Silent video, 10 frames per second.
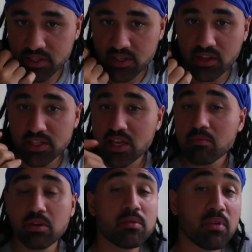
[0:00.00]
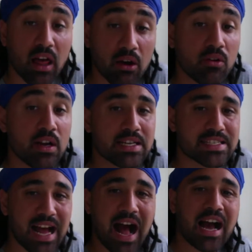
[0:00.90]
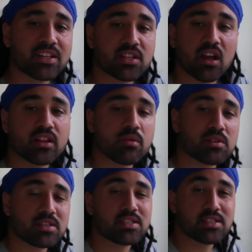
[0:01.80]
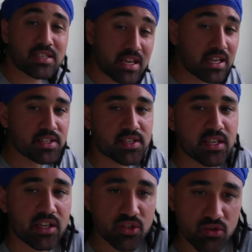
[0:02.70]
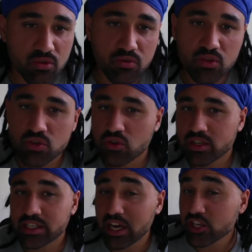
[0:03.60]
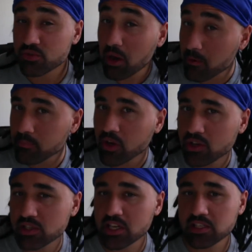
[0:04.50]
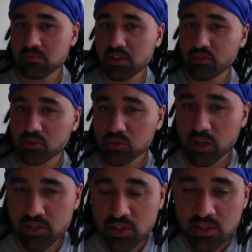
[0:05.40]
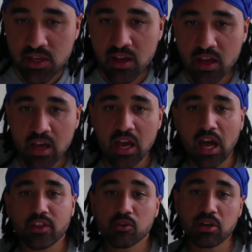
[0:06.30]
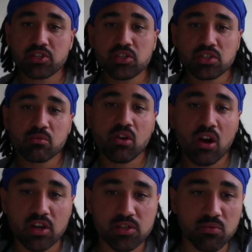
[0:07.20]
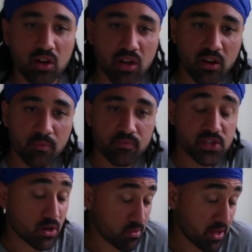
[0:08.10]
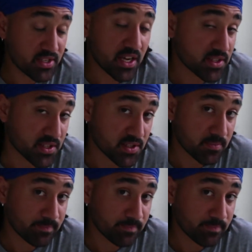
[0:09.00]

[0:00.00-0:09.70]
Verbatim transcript: So they sent people out to act like they were sincerely seeking truth to try to catch him out by asking some difficult questions. And the questions that were asked were, Shall we pay taxes?